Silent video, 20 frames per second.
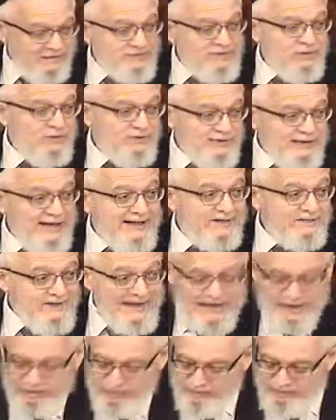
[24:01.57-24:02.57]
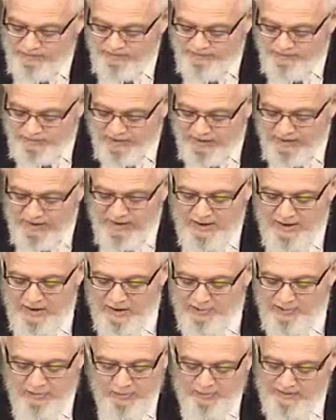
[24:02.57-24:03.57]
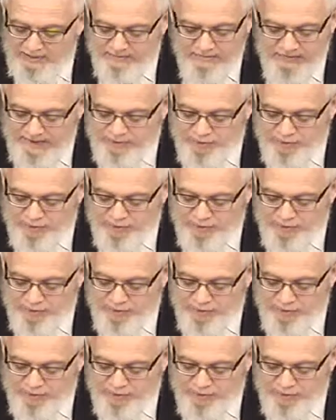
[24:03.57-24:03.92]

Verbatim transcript: because it has value. If